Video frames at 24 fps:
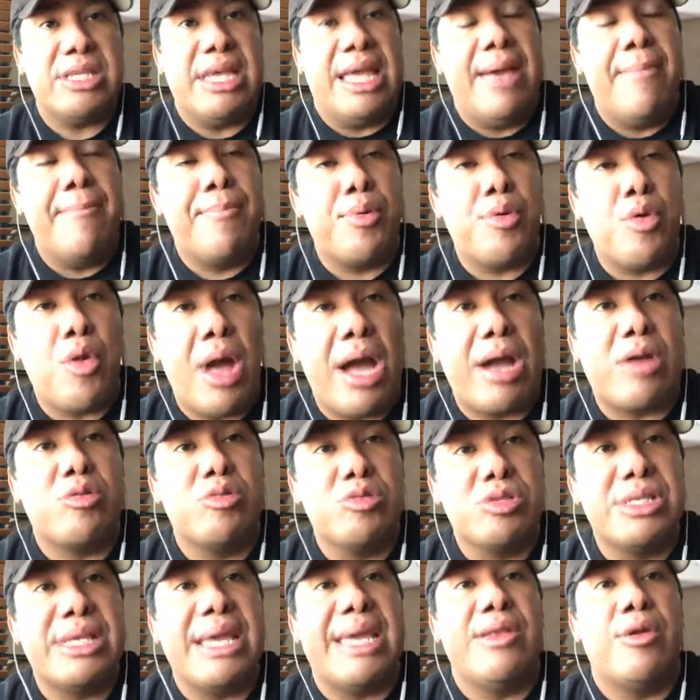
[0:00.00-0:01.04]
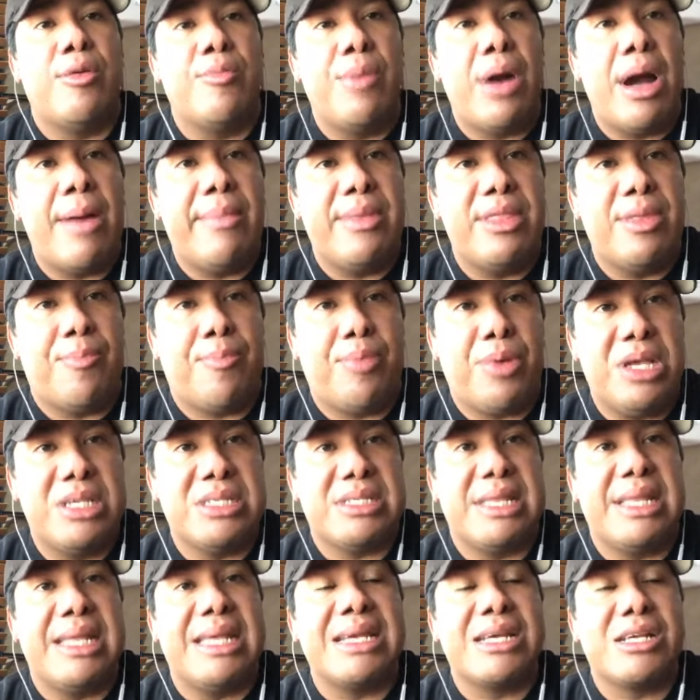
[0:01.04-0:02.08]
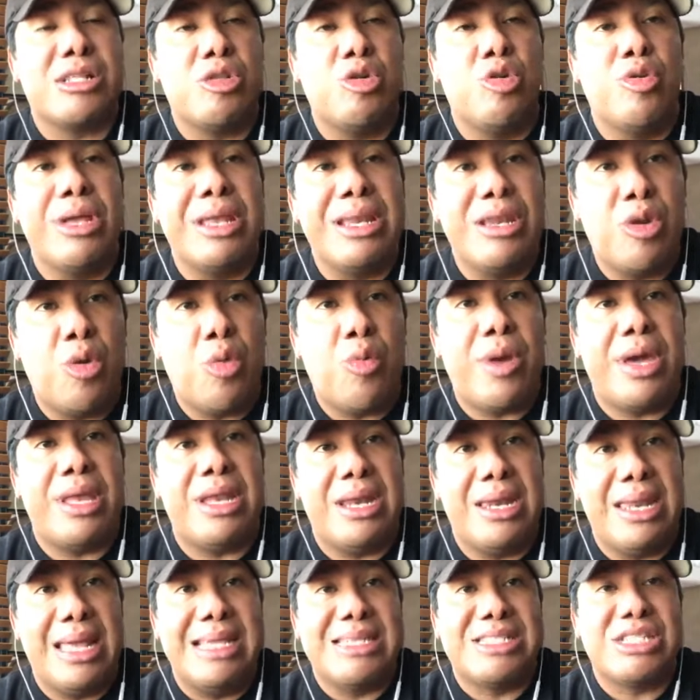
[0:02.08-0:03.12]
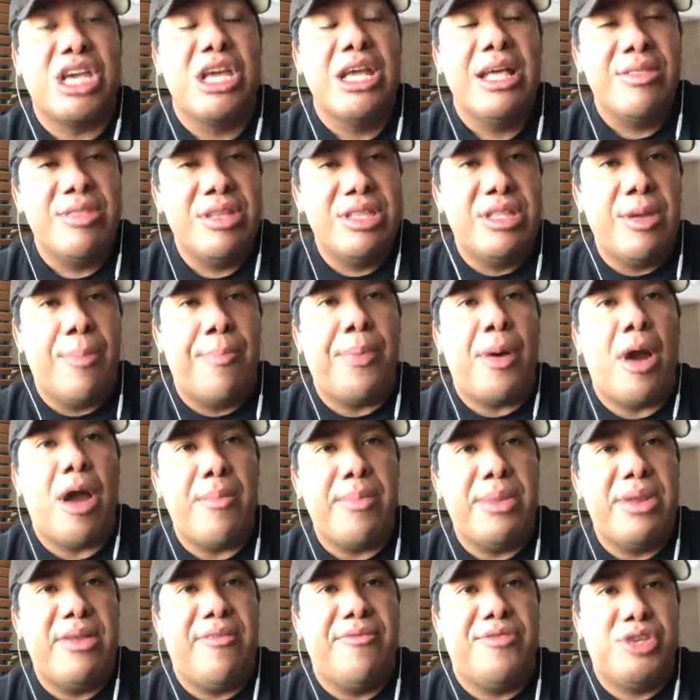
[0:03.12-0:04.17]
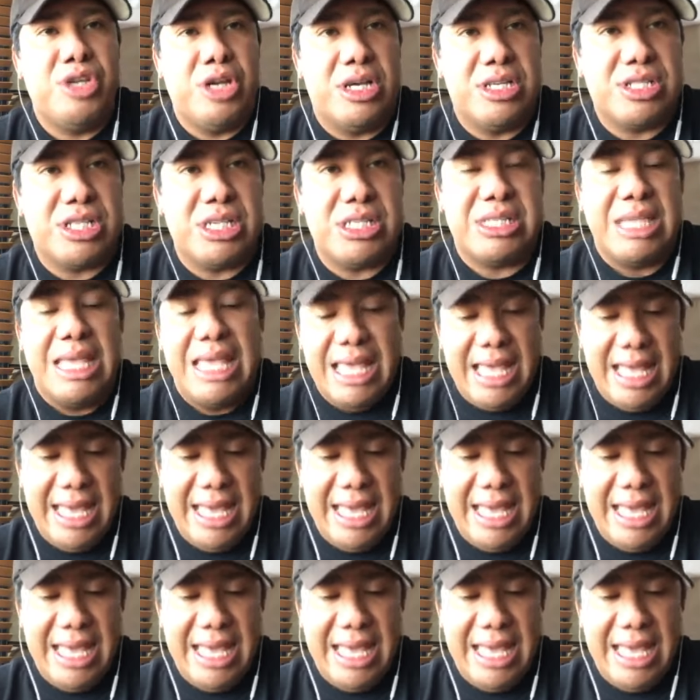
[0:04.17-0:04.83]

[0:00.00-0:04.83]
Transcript: and Barack Hussein Obama, the president, including Loretta Lynch, the Department of Justice.